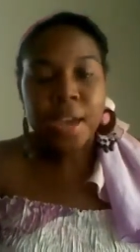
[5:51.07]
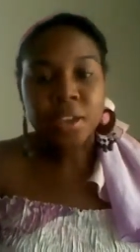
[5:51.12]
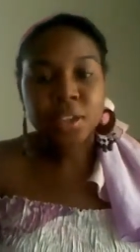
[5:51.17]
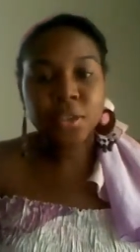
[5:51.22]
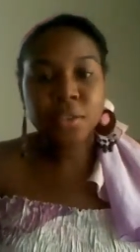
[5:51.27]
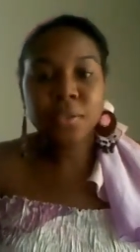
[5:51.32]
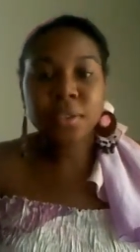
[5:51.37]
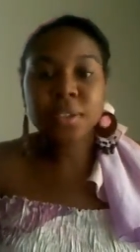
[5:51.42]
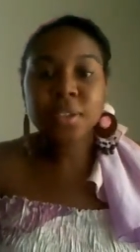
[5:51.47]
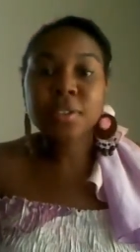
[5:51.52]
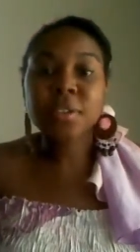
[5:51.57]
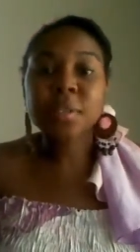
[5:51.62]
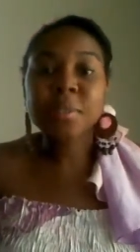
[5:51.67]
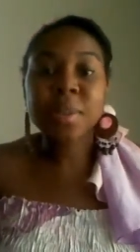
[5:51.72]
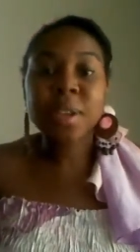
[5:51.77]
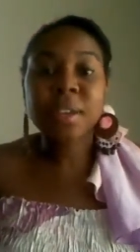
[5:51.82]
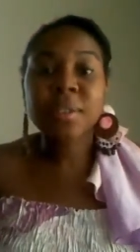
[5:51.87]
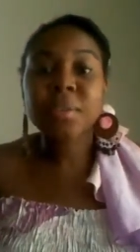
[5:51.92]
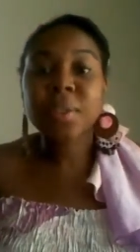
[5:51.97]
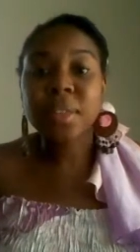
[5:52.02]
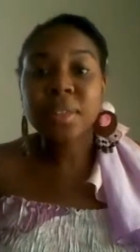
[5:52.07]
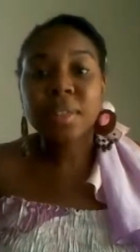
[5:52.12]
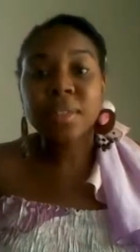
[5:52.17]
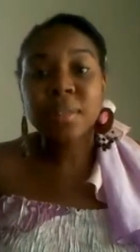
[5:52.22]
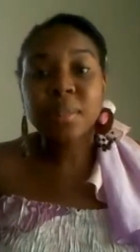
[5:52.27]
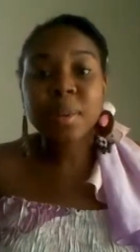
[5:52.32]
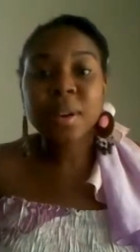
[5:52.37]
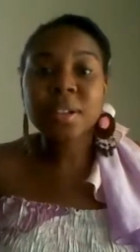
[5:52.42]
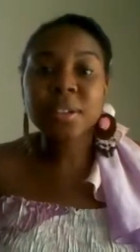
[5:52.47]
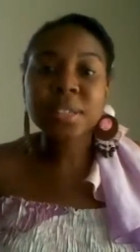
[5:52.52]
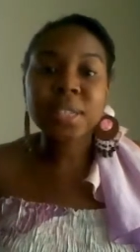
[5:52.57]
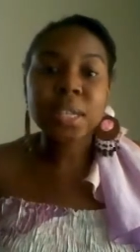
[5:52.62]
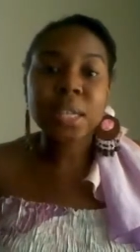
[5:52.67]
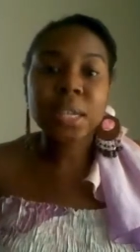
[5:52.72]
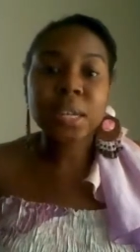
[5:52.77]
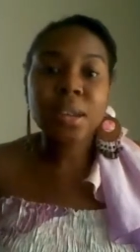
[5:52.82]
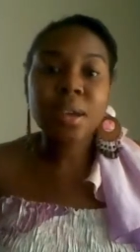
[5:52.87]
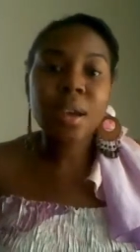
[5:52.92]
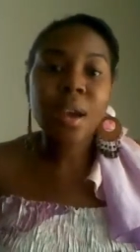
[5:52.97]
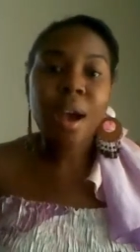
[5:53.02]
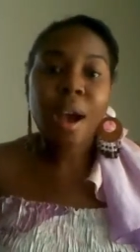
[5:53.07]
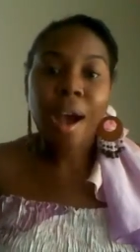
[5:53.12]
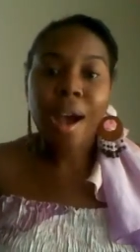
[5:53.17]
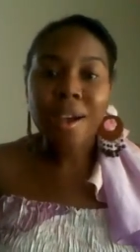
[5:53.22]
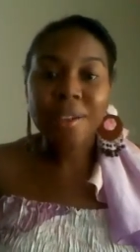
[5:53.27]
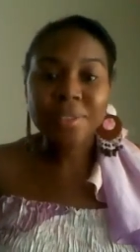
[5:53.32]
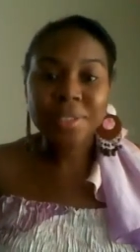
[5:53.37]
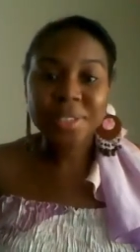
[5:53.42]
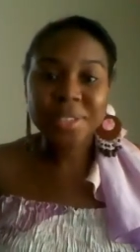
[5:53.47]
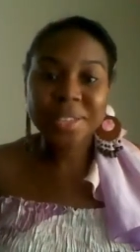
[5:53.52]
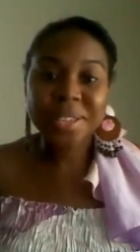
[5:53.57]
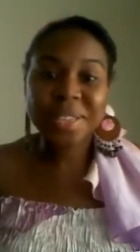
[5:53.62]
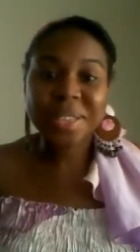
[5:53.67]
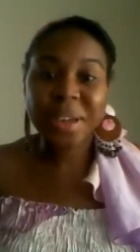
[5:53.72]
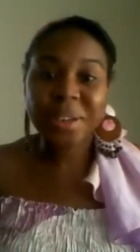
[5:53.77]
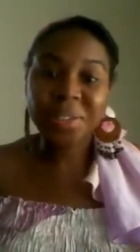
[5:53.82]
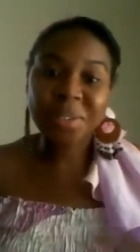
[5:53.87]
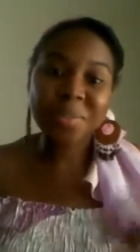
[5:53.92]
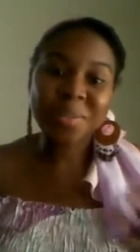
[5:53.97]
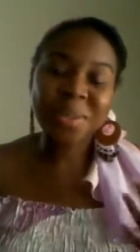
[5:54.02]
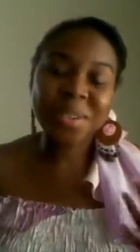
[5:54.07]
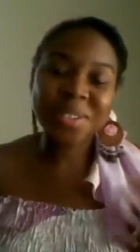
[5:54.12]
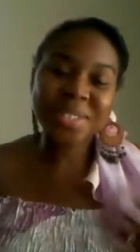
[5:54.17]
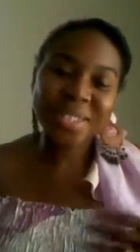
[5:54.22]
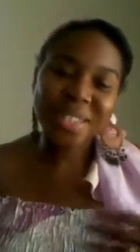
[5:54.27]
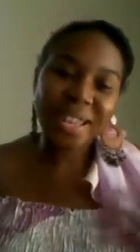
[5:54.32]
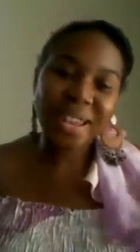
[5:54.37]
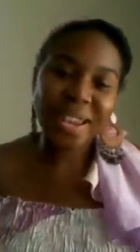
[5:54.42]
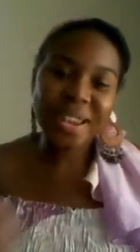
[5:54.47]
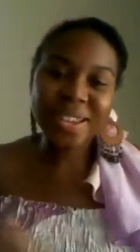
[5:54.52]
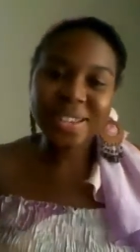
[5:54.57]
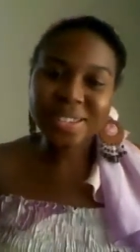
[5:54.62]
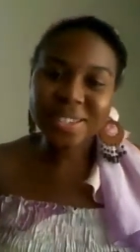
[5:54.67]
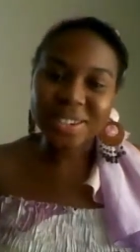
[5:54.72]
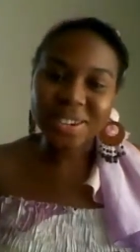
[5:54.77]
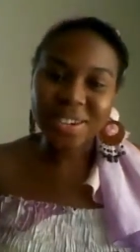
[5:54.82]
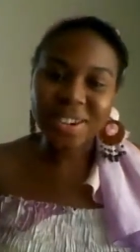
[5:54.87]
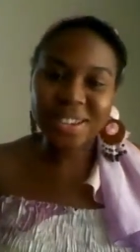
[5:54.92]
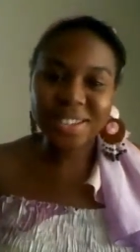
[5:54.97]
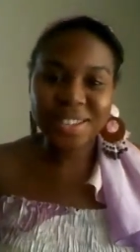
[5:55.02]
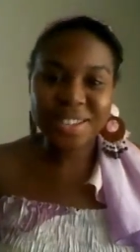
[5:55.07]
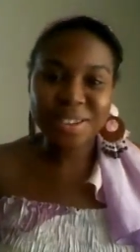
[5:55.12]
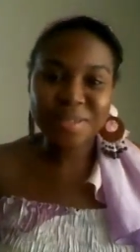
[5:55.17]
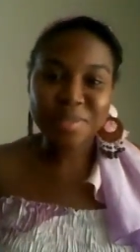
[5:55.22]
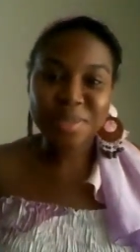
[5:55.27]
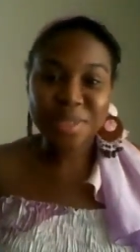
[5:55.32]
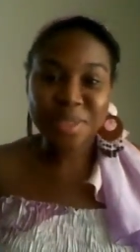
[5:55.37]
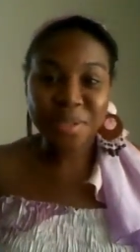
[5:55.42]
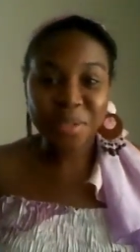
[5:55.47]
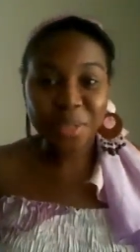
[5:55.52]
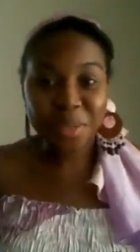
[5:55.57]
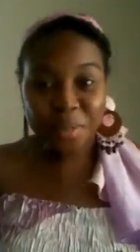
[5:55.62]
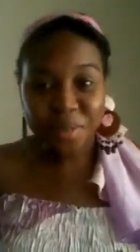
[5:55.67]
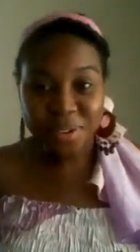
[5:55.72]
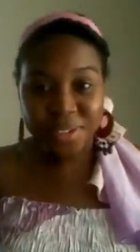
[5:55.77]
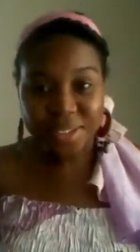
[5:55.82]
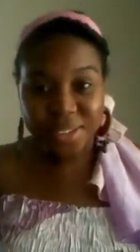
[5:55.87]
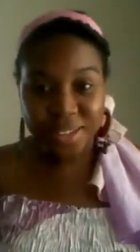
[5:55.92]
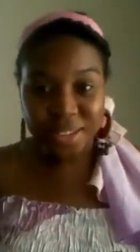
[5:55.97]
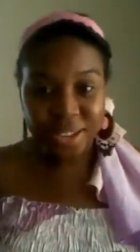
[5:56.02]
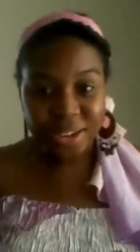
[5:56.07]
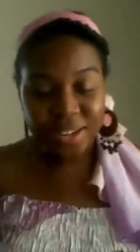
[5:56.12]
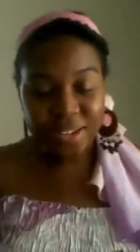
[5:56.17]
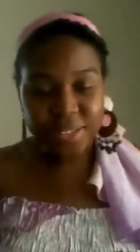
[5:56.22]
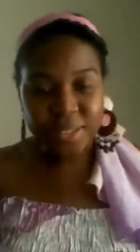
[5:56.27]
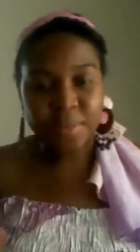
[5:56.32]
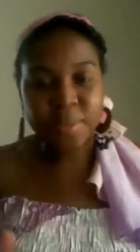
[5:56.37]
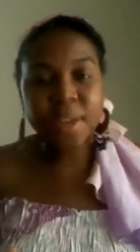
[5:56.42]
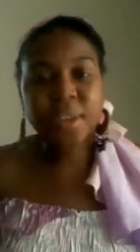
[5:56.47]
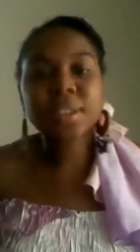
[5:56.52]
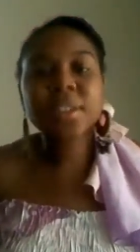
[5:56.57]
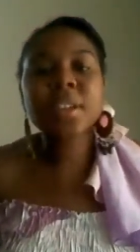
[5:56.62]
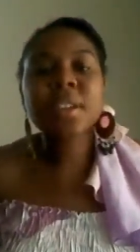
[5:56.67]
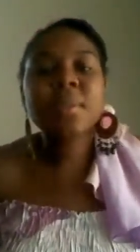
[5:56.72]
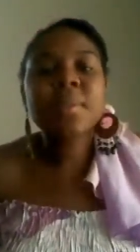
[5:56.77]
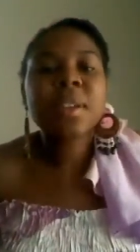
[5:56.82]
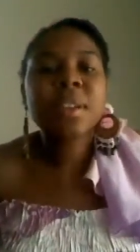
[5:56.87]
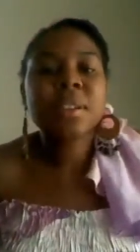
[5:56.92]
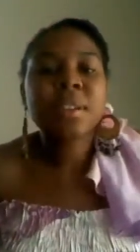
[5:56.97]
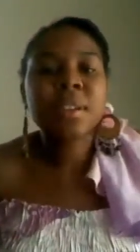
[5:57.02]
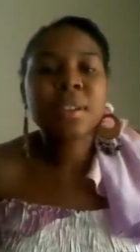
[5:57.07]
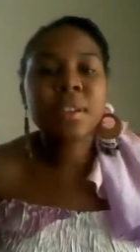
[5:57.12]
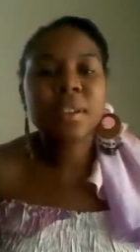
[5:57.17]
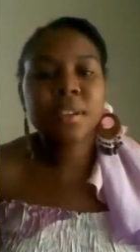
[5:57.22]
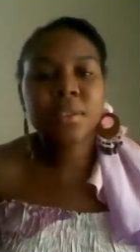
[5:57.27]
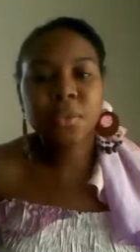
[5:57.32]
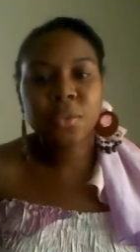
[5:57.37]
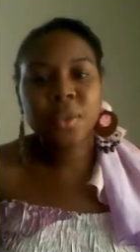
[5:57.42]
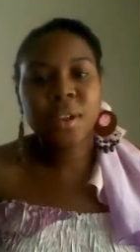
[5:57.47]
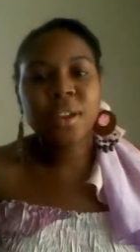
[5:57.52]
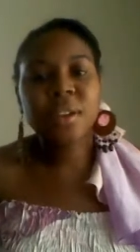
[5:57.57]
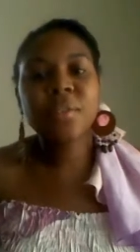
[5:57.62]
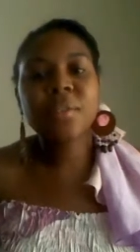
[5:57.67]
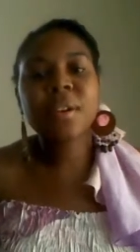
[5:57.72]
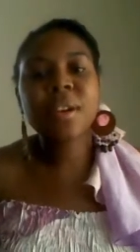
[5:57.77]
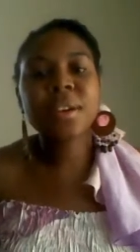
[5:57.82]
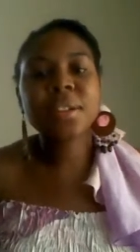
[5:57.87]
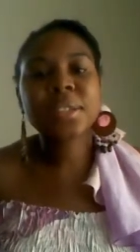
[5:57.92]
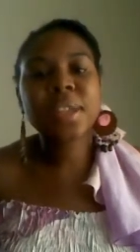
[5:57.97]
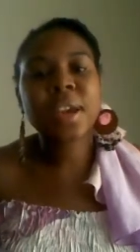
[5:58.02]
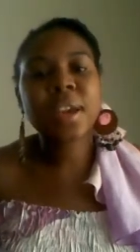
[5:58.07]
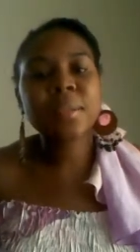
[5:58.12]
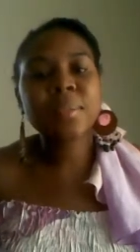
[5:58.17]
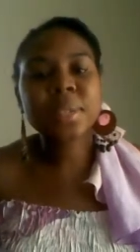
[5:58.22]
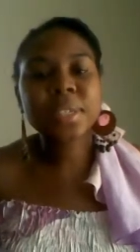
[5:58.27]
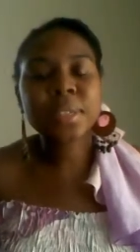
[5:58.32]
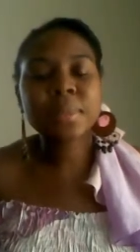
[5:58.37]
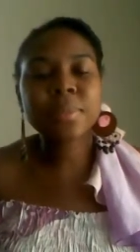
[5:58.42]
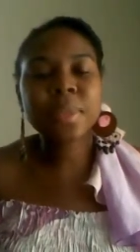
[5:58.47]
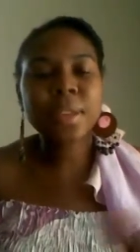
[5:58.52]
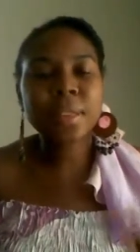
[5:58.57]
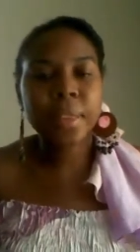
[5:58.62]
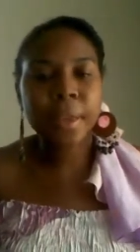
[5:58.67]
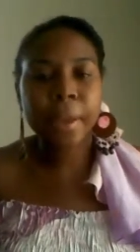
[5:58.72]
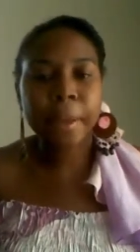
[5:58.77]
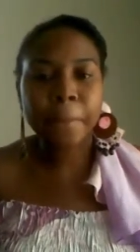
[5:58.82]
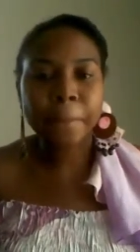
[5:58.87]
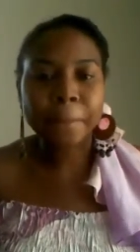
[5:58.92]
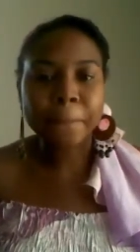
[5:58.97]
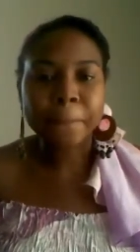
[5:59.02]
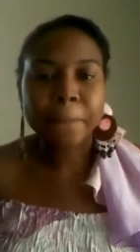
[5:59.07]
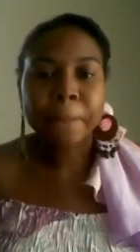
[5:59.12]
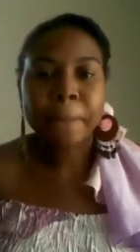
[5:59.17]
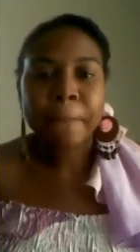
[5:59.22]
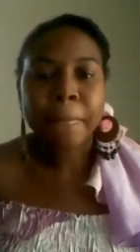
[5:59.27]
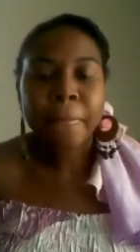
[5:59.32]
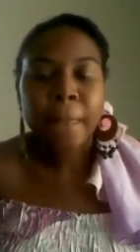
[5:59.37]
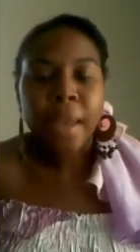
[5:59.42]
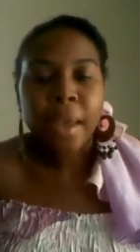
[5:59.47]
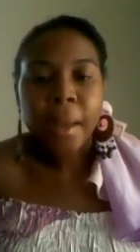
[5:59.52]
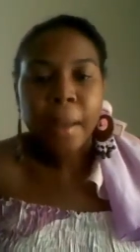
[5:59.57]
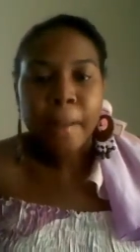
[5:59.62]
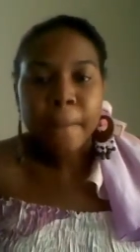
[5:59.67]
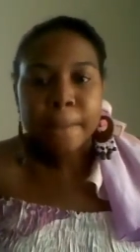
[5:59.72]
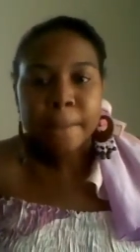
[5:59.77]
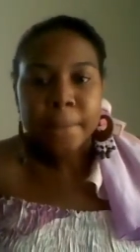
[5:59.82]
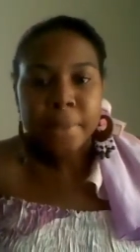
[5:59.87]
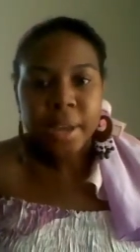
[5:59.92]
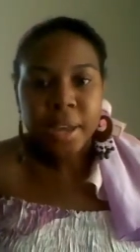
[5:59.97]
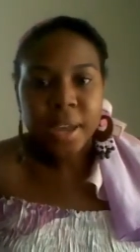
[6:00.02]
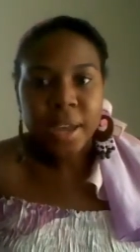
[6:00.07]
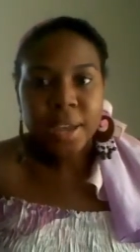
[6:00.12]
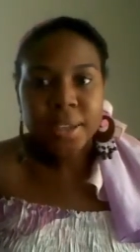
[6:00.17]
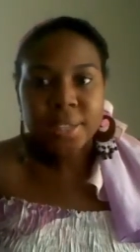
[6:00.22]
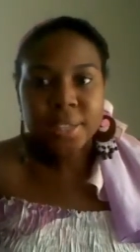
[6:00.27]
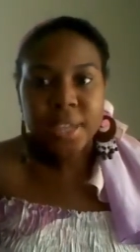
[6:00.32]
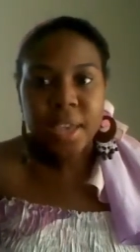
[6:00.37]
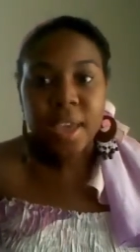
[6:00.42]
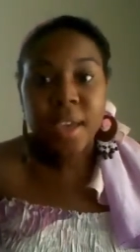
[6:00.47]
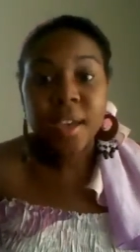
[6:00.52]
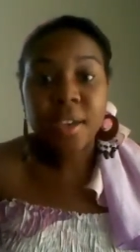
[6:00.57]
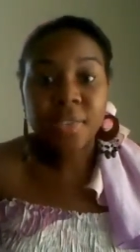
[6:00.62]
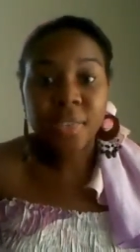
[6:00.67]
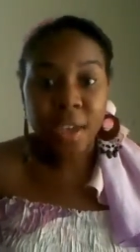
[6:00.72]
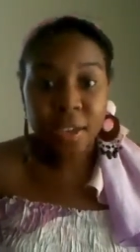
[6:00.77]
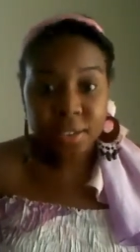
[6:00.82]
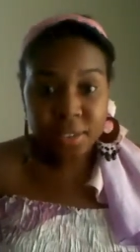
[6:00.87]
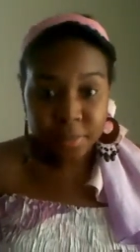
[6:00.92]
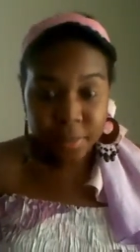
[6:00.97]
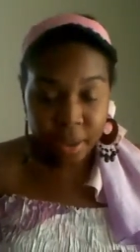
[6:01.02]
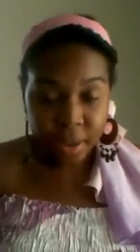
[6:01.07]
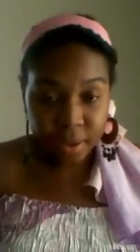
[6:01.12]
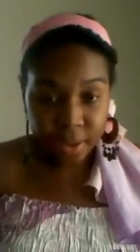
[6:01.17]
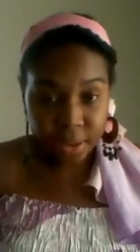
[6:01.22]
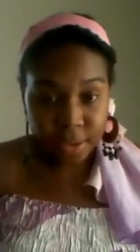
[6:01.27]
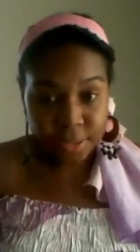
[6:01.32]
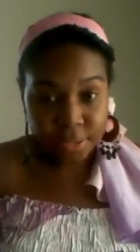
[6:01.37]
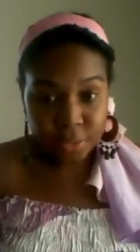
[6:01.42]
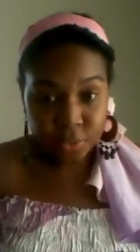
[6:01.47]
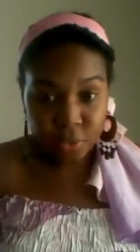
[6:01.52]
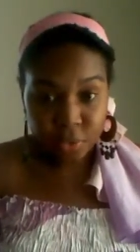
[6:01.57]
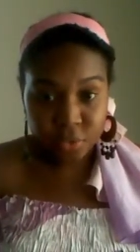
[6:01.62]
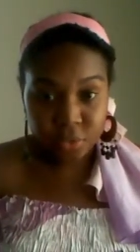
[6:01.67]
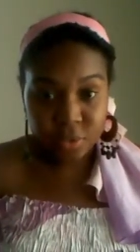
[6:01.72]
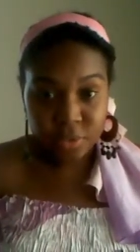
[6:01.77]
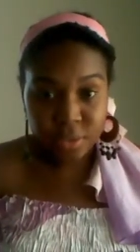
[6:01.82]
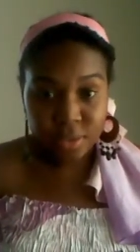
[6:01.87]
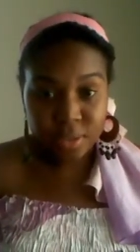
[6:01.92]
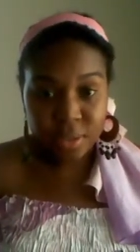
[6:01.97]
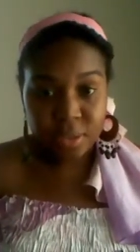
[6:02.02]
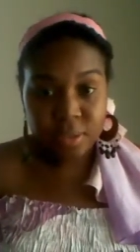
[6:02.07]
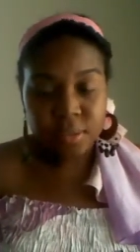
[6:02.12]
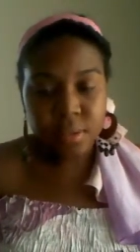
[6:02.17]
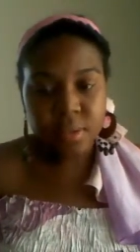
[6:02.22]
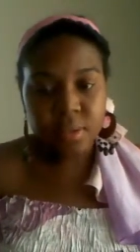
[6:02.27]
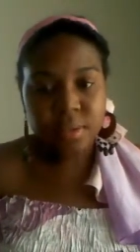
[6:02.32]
so if it's only me and one other person, obviously the other person that entered is going to be the only person getting something. It's going to be a good giveaway. Don't worry, it's not going to be something lame. But that's about it. So those are the things that